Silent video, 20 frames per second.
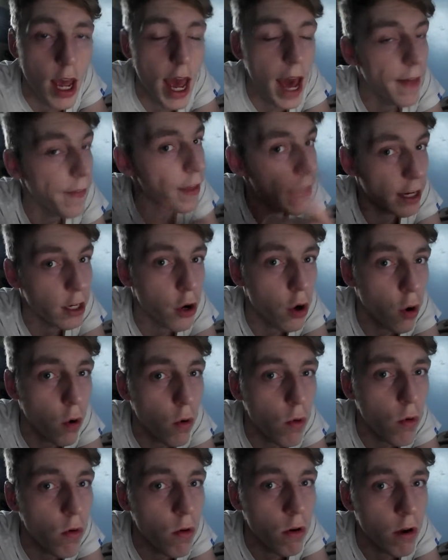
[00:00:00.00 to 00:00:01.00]
and they're
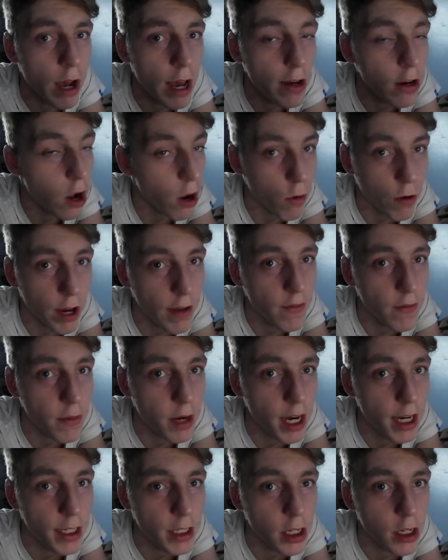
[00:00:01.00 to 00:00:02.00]
cool and I'll give them a
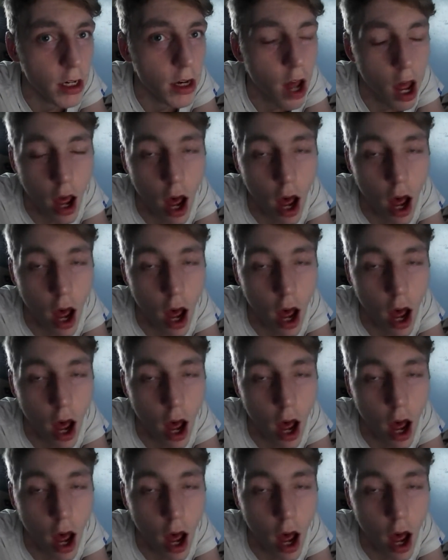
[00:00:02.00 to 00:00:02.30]
listen,